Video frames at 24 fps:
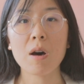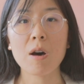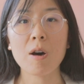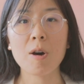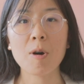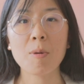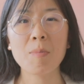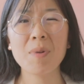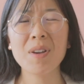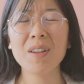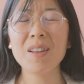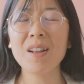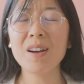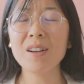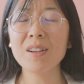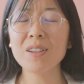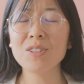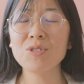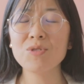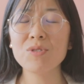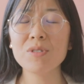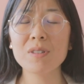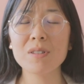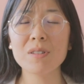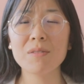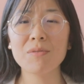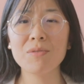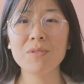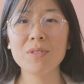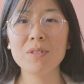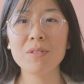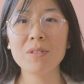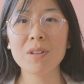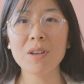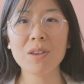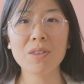um, and actually
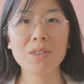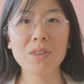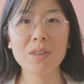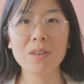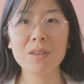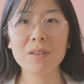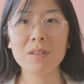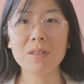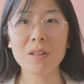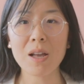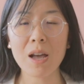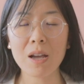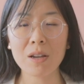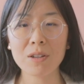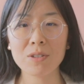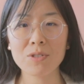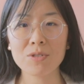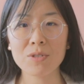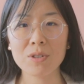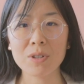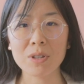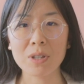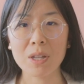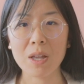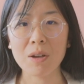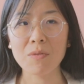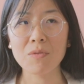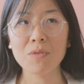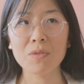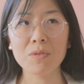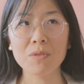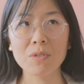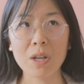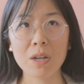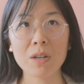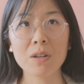even i think it actually
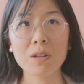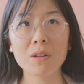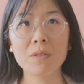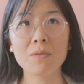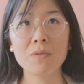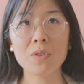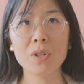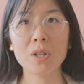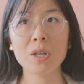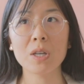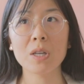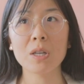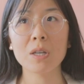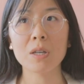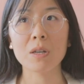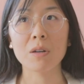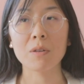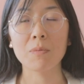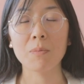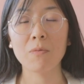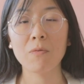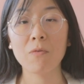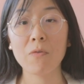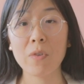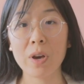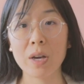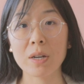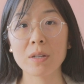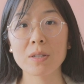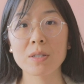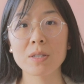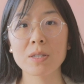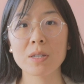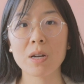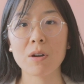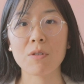nev- negatively
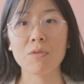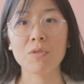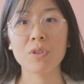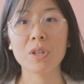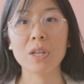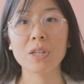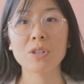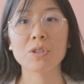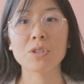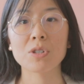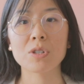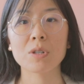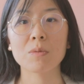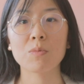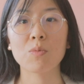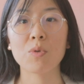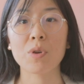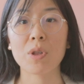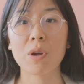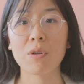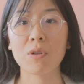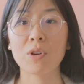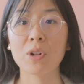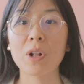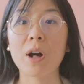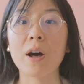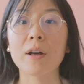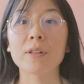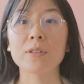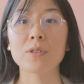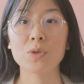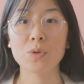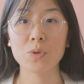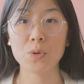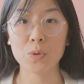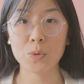affects our relationship with our
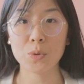clients